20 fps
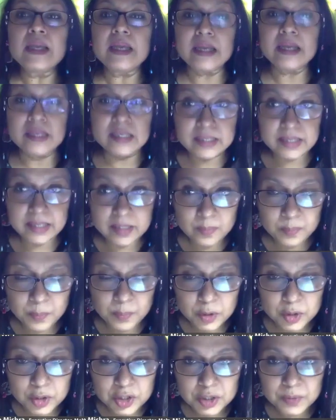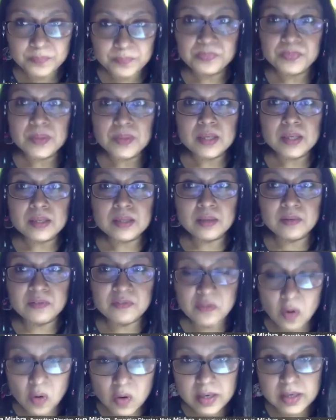It did put the
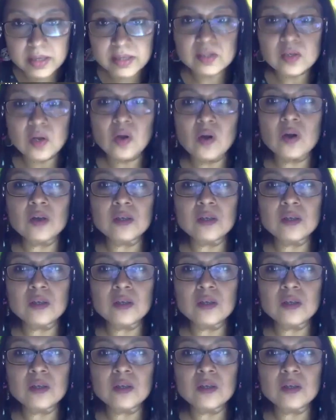focus